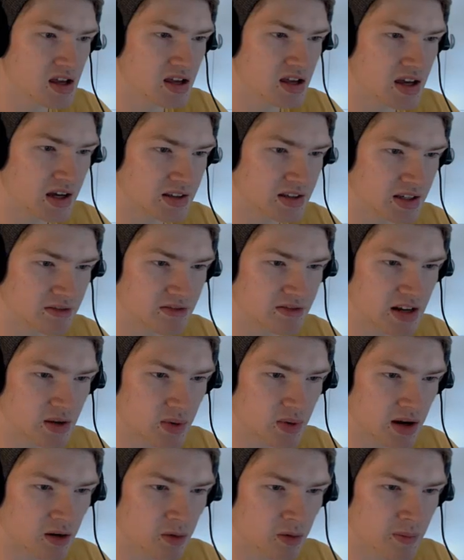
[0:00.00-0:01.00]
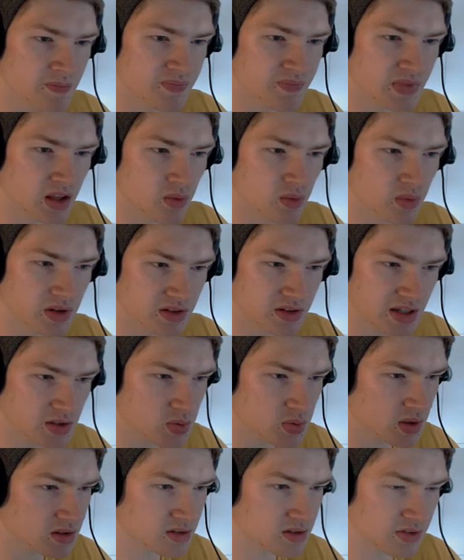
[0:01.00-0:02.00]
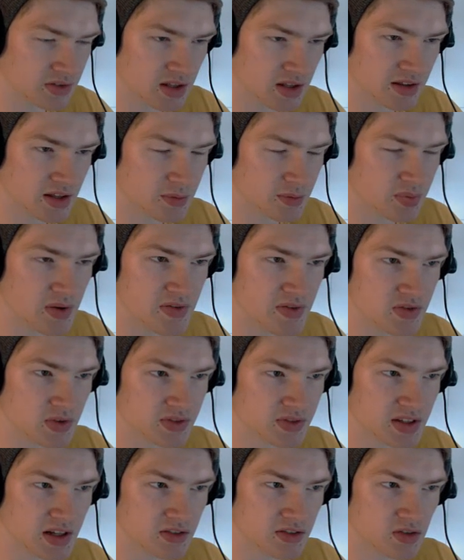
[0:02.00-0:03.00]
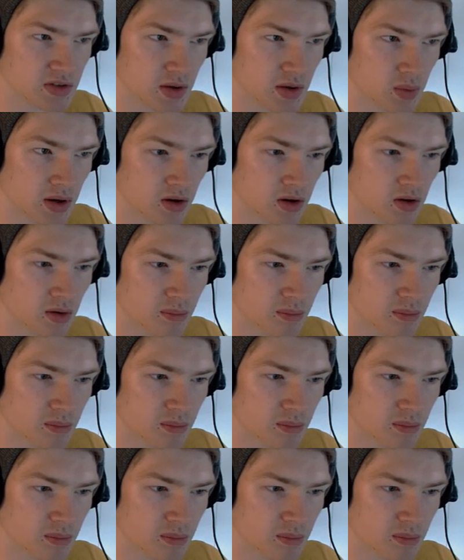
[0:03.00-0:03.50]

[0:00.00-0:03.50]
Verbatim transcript: It did really well. We did what the previous one didn't do that well.